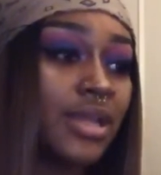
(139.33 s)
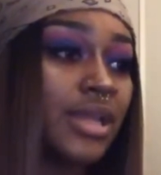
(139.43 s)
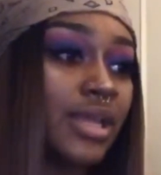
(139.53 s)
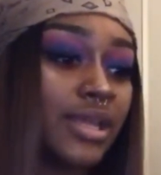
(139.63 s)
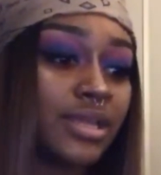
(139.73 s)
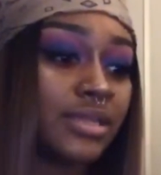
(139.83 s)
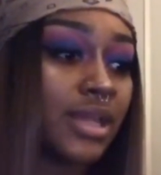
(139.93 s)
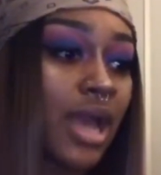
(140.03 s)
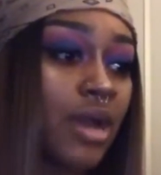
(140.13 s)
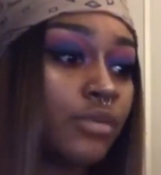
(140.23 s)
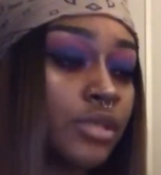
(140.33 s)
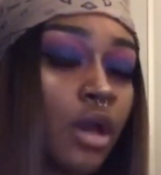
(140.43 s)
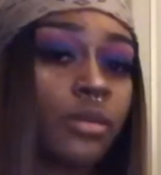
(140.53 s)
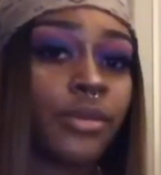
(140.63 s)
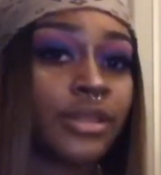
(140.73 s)
And I was
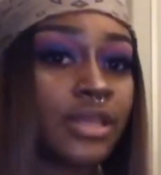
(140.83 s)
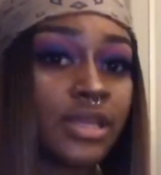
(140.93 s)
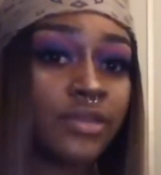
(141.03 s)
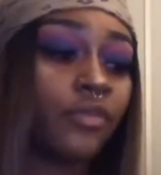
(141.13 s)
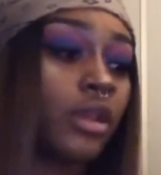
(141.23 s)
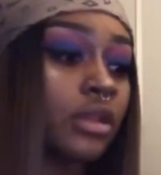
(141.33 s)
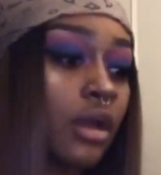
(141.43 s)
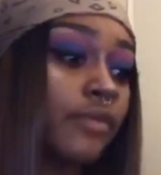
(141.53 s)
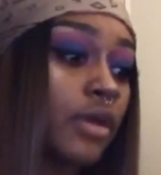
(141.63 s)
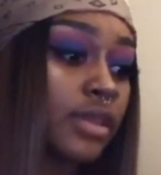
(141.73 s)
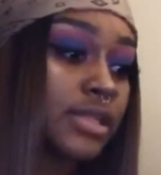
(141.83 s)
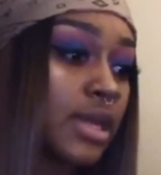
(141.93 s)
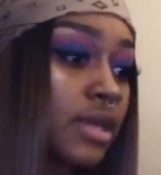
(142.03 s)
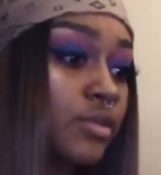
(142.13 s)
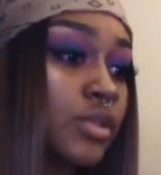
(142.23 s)
all the way at the end, falling off all the
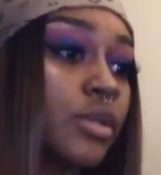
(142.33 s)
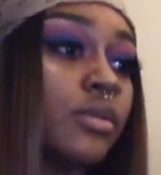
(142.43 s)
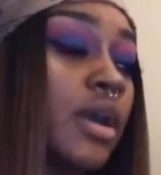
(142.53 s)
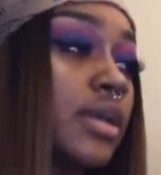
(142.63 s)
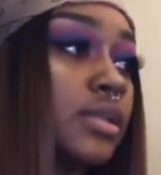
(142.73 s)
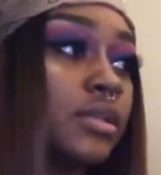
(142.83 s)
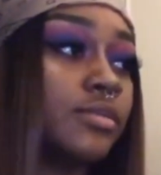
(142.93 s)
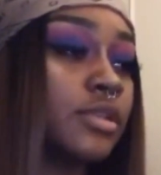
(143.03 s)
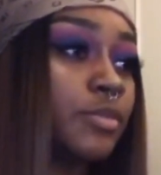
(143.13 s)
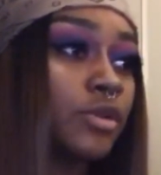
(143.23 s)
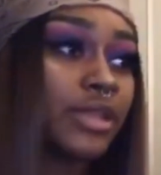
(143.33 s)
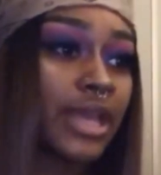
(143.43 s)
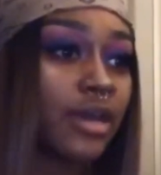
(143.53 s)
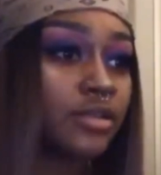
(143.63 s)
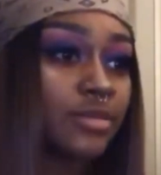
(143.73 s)
time. So I ended up sleeping on the
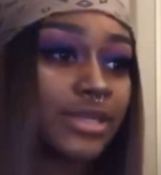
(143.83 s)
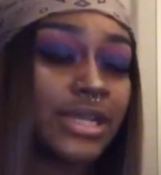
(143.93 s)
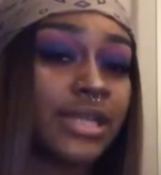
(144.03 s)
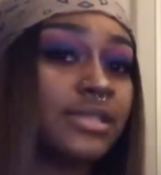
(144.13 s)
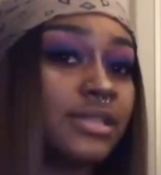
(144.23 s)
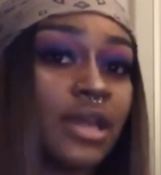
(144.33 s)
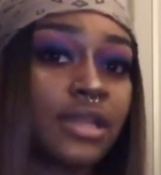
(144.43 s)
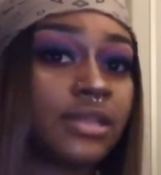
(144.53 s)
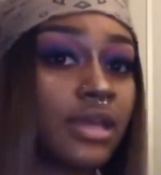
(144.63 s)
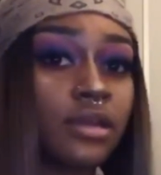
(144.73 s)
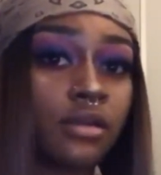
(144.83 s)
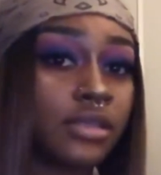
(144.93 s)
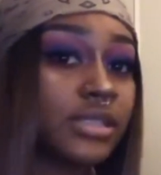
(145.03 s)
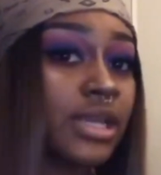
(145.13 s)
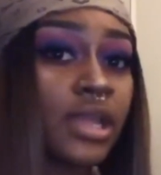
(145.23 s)
couch, and my dad did not like that at all.
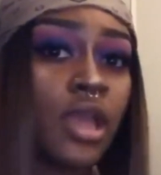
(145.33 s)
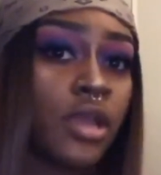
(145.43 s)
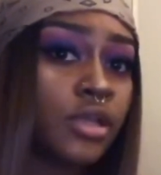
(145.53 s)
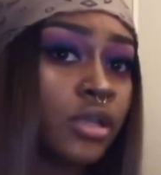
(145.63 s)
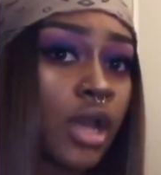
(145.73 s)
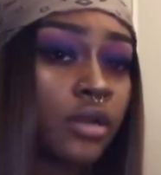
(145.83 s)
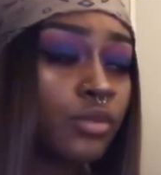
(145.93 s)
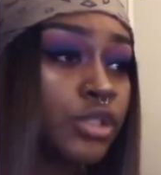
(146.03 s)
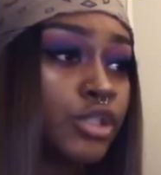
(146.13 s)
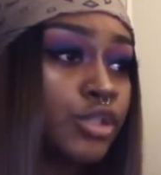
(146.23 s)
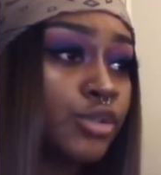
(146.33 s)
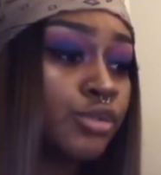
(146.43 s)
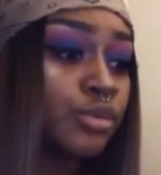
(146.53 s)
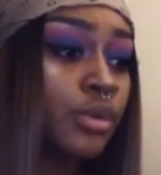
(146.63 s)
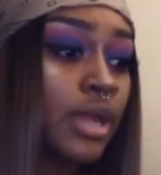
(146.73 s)
He's like, I don't want
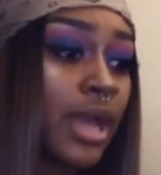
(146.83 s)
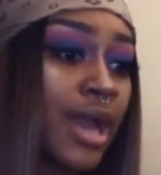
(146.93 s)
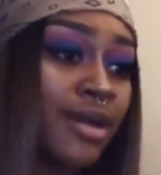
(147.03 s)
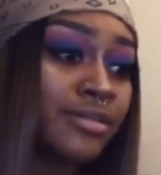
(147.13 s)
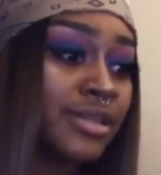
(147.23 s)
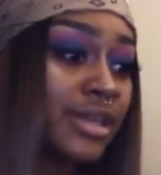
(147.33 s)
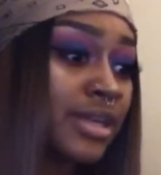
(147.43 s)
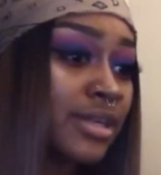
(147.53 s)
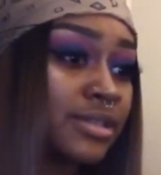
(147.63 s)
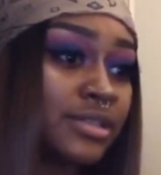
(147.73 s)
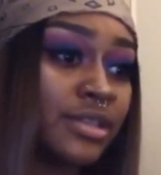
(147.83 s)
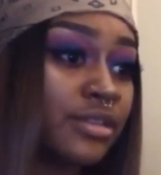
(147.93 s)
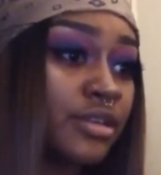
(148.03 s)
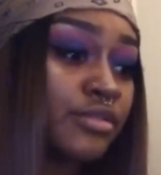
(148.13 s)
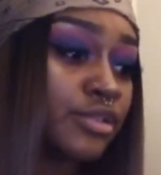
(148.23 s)
you out there near
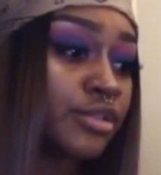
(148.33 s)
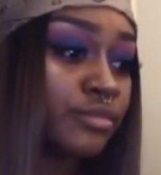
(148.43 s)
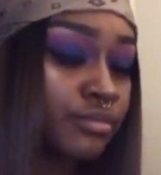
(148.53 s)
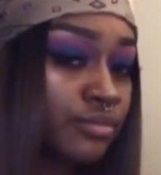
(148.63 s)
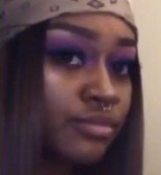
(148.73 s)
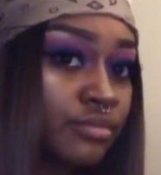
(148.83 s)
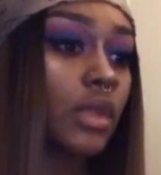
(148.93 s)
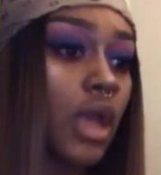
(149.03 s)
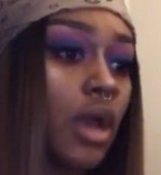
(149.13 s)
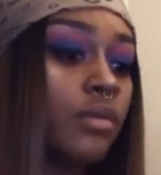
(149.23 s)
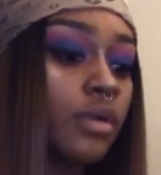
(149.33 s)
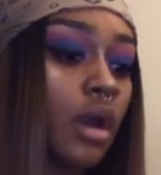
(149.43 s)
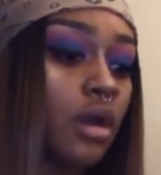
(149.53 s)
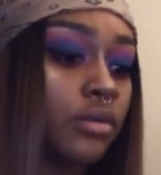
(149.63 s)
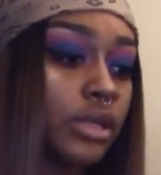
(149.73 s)
their room. I would
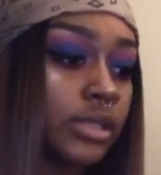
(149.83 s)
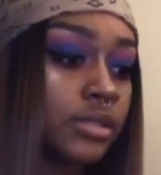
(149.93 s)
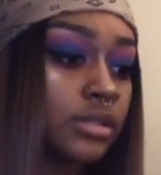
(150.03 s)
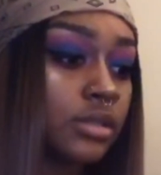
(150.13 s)
always